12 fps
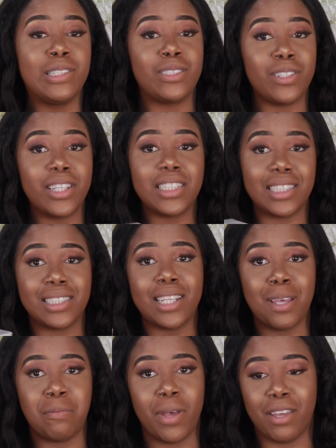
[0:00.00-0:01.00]
So this is
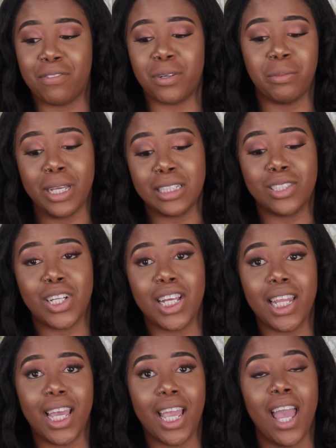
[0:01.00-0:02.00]
like big for me. It's
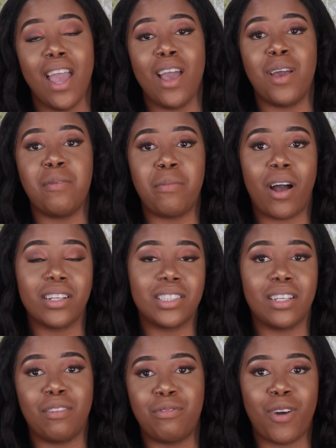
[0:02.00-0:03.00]
not like
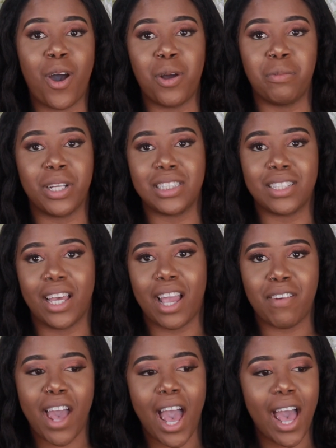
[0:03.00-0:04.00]
unboxing a phone because like
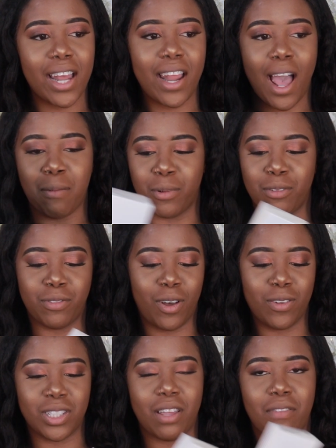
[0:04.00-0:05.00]
I've had Apple phones.